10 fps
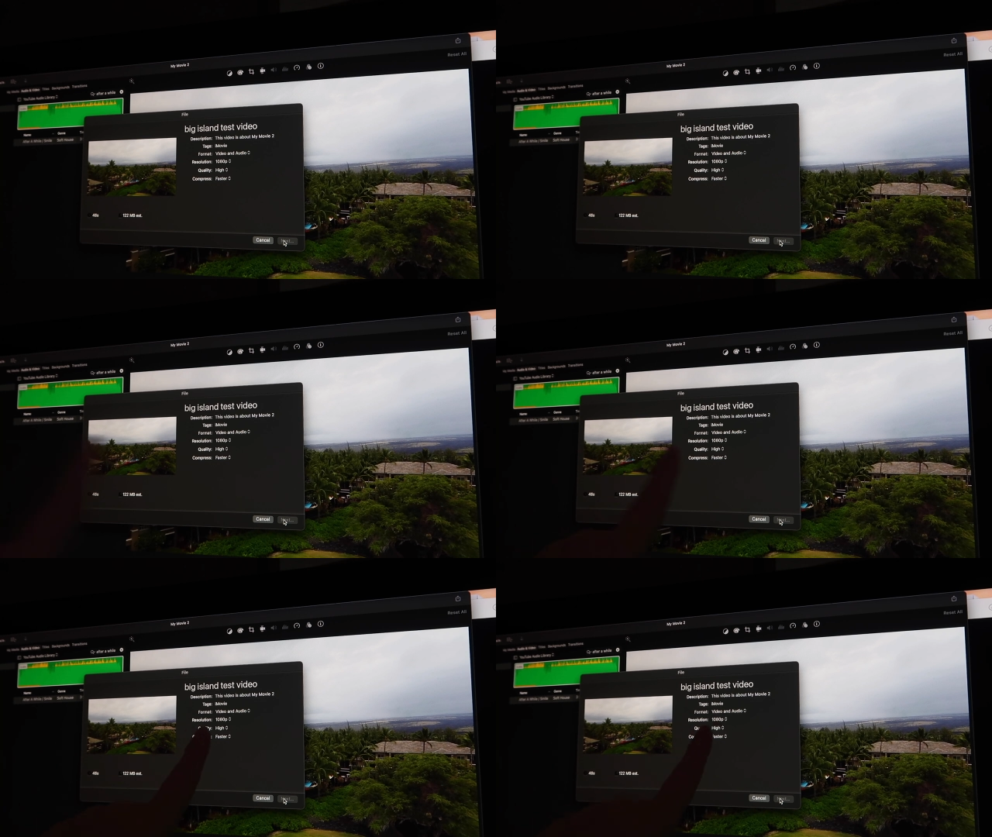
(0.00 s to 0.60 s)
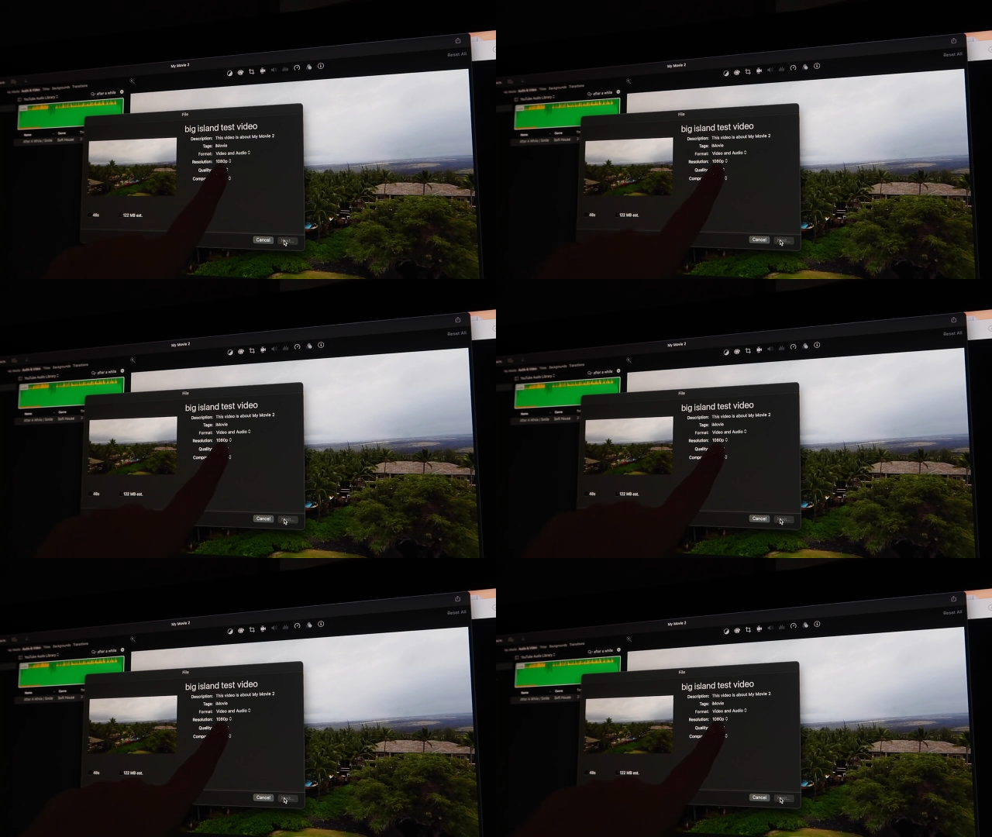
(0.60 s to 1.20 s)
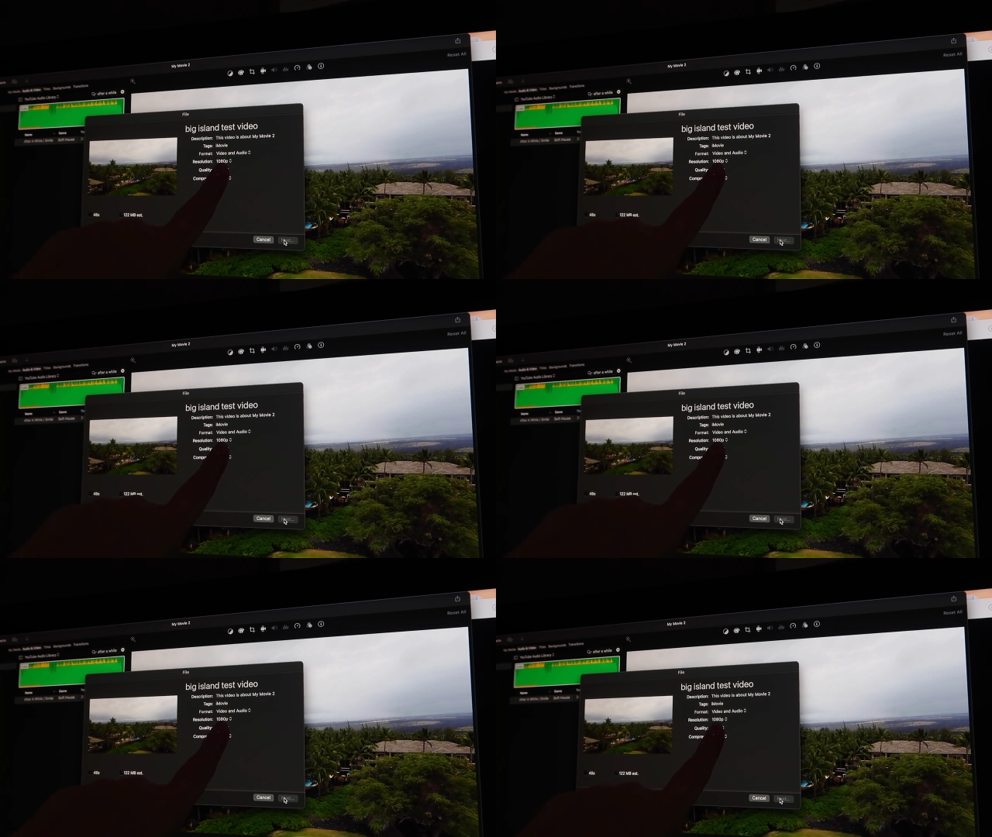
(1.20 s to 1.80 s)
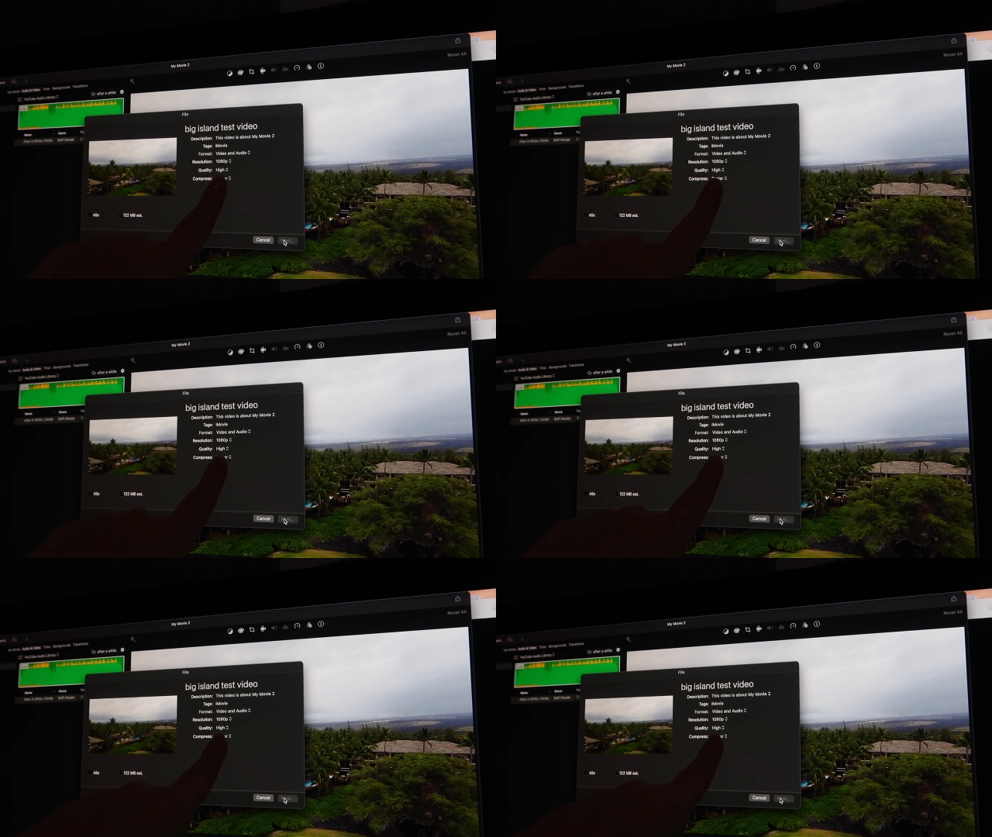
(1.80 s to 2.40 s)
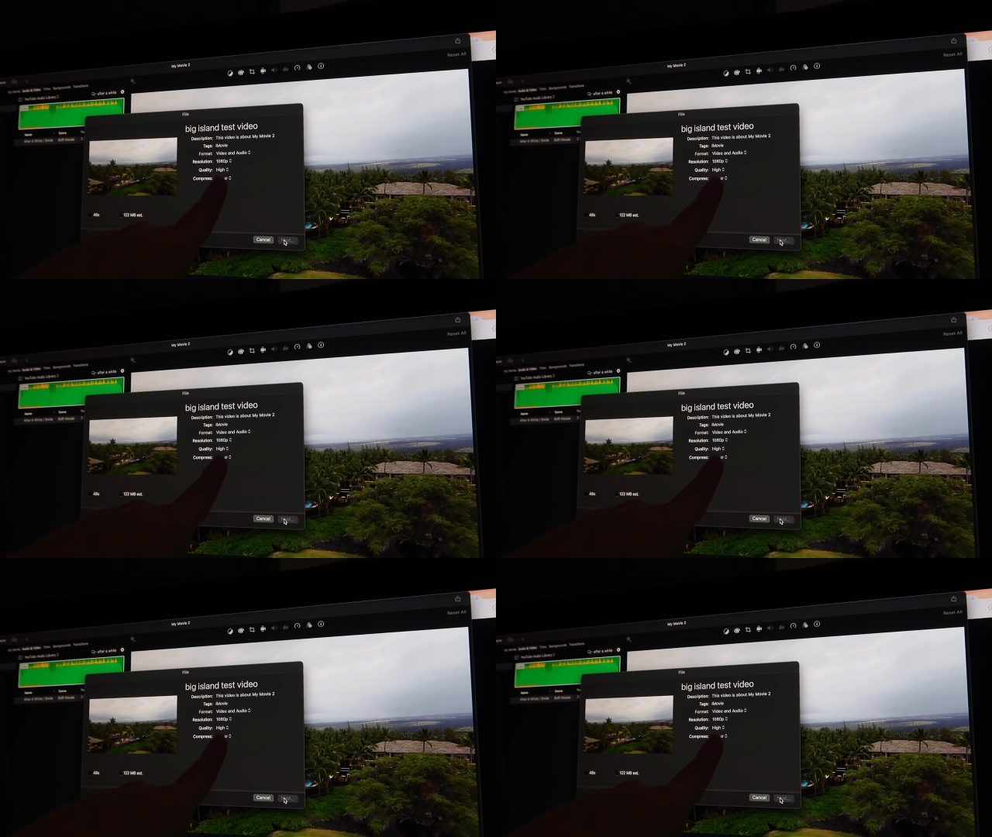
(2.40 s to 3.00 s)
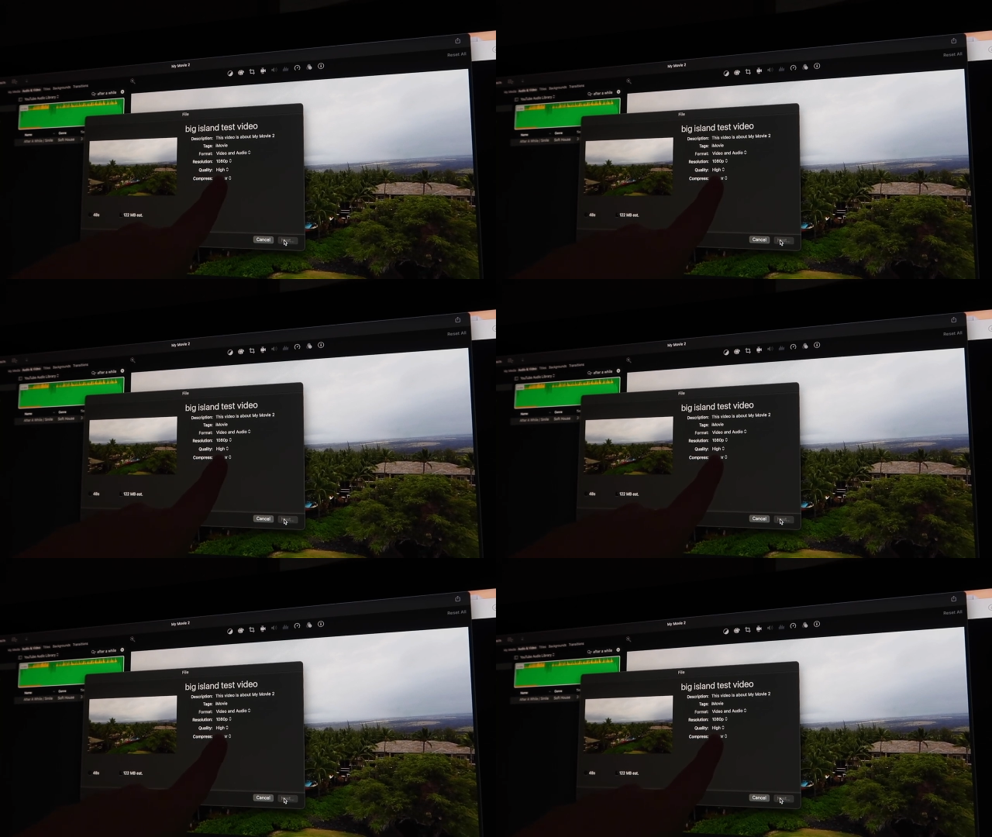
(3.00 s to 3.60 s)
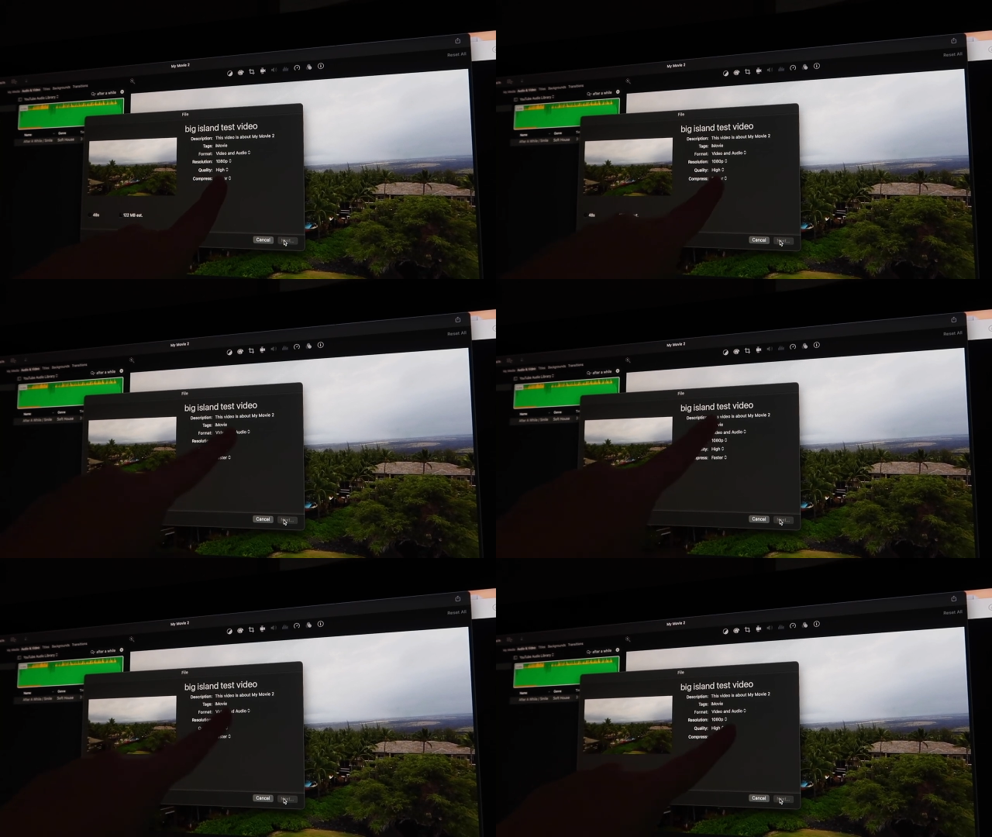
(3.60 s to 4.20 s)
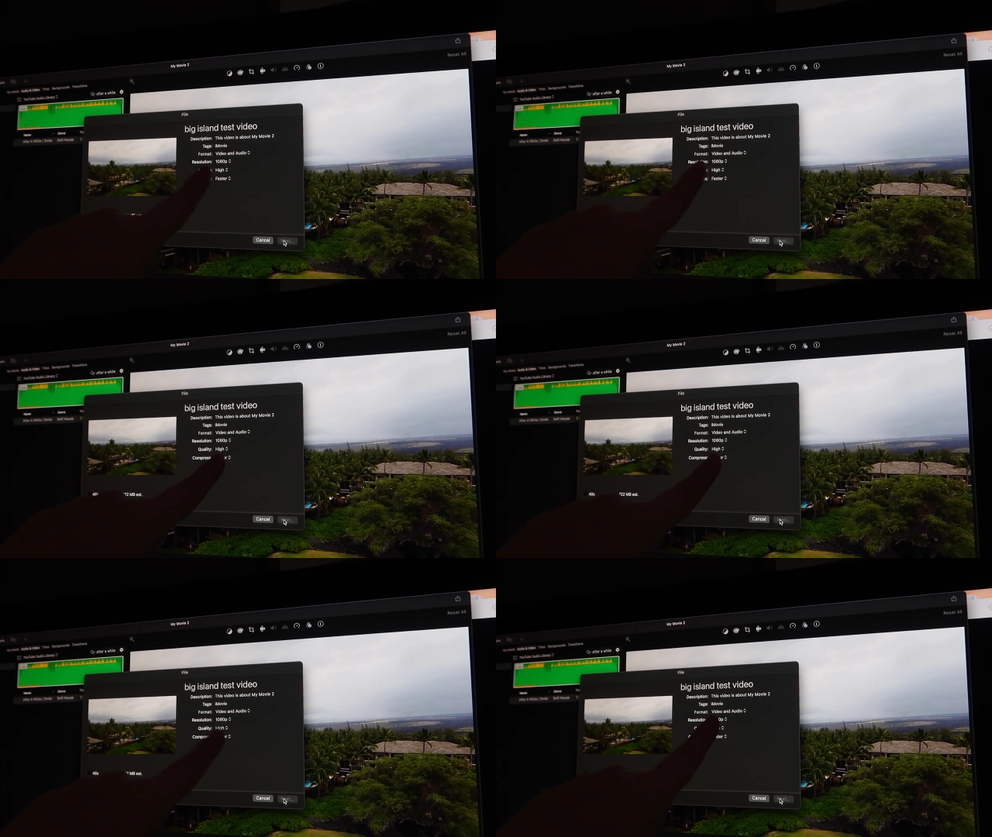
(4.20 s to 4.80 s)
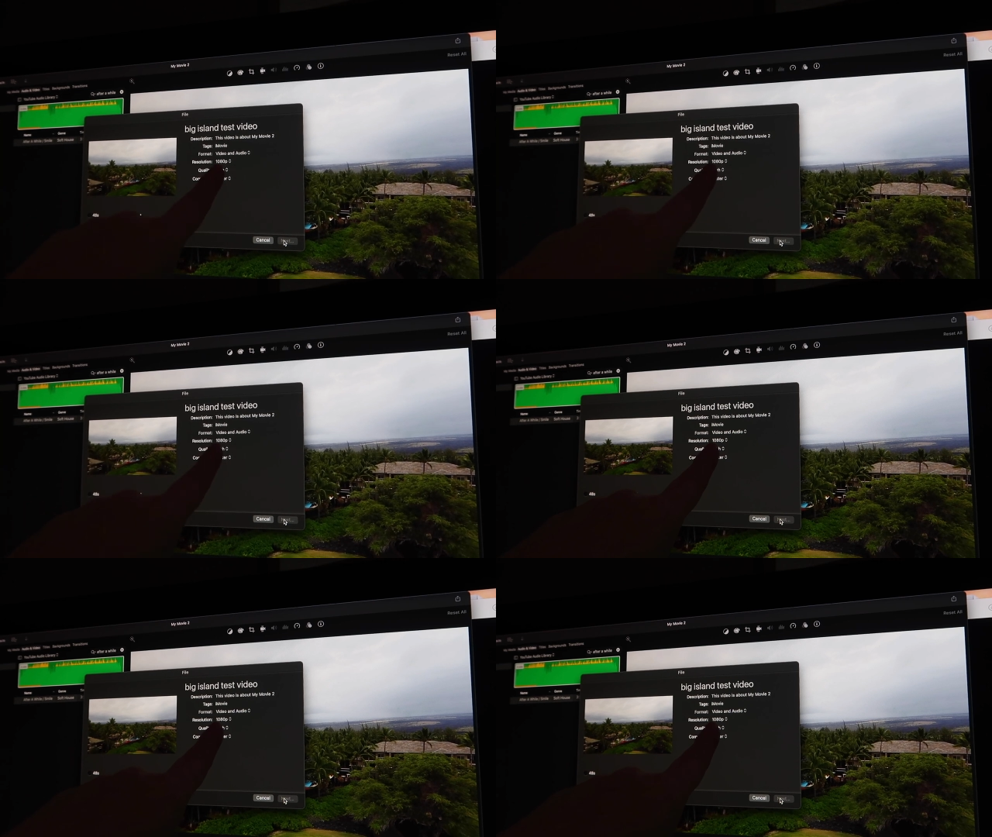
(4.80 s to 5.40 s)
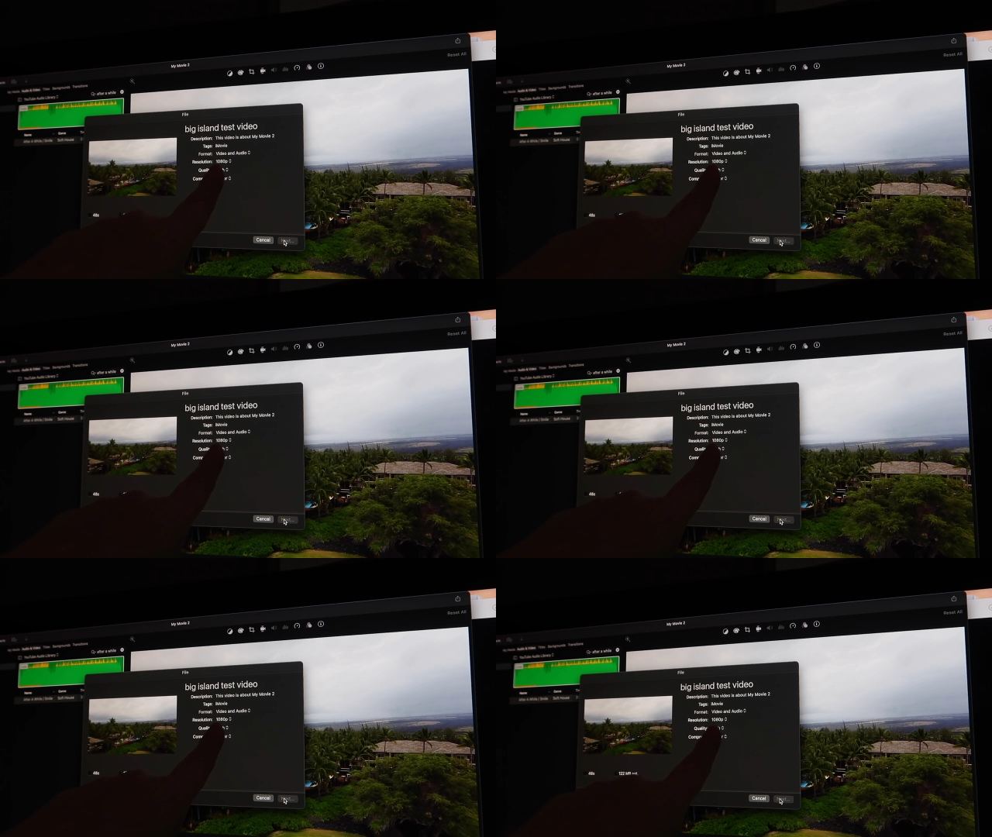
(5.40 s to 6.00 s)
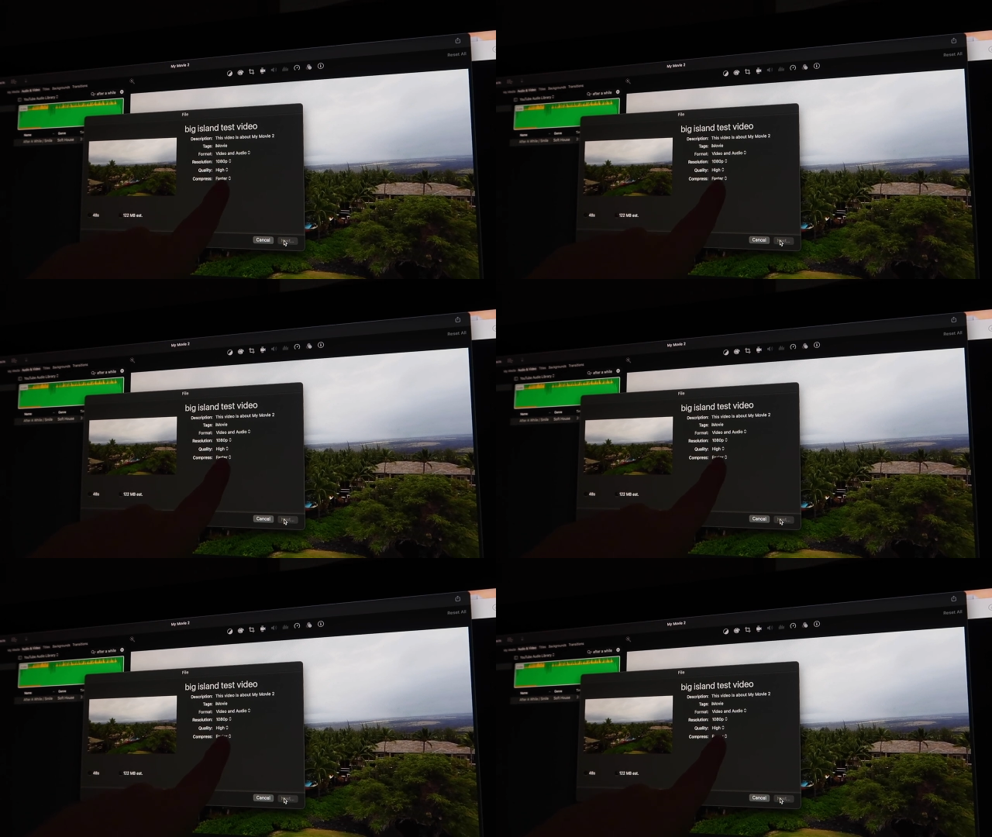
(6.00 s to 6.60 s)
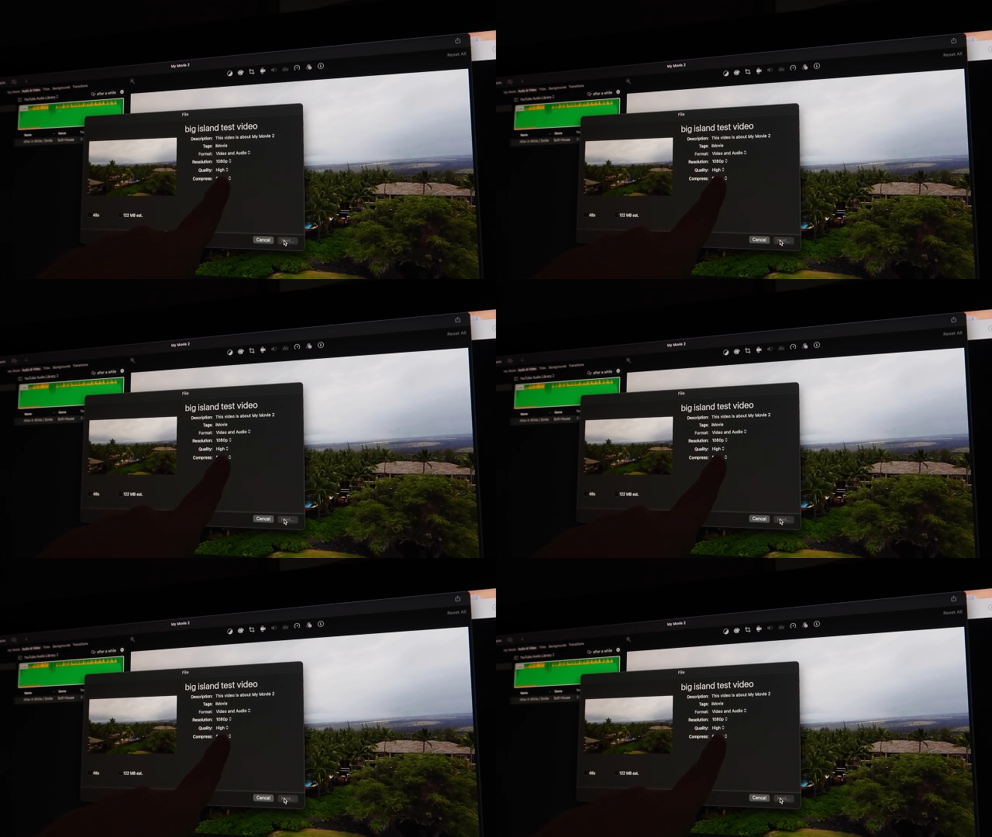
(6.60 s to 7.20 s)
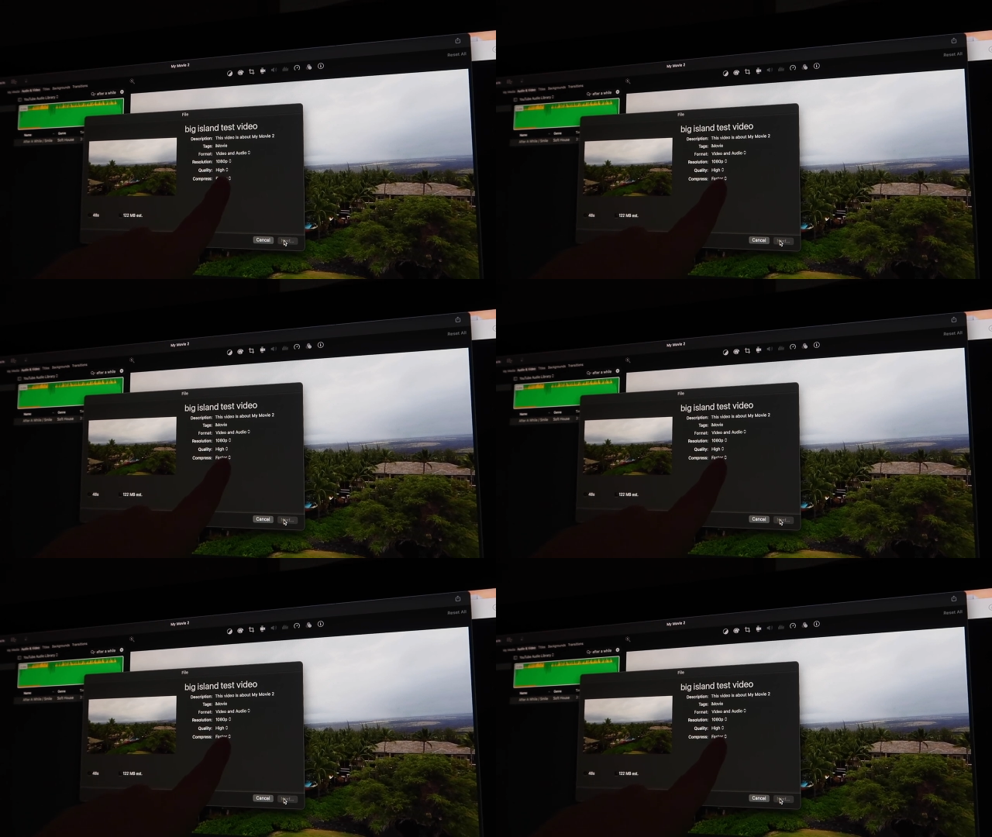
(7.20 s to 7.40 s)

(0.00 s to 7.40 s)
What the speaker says: (no speaker visible)